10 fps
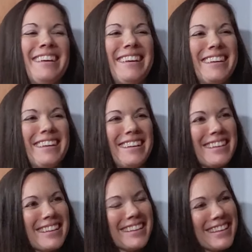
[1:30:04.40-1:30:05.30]
it all
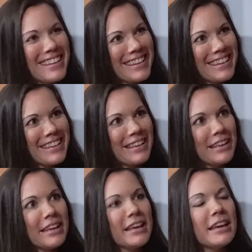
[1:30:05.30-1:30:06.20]
depends on
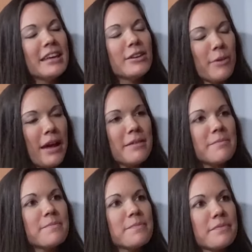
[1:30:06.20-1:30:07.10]
baselines, but we
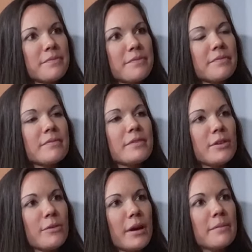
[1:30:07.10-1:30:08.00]
also need to
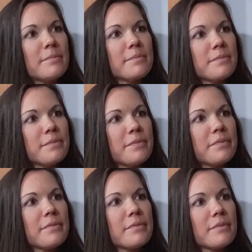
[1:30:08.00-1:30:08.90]
understand that baselines
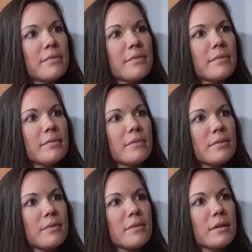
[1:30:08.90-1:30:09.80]
are different for different
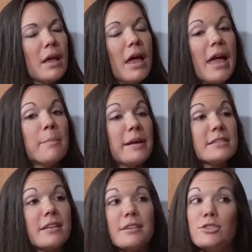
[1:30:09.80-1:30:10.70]
people. And
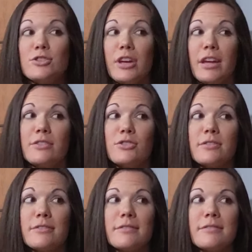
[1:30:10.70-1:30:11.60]
baselines change.